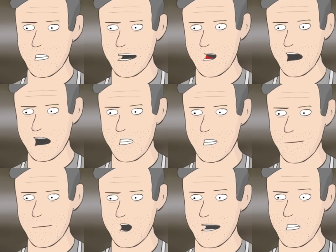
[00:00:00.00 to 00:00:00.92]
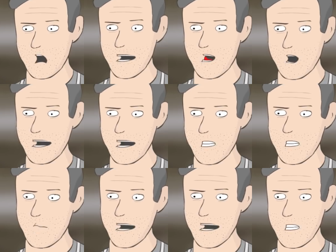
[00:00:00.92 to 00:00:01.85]
Should I? You eat here a lot
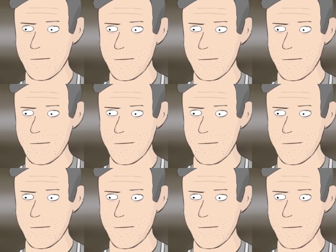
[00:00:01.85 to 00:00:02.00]
or something?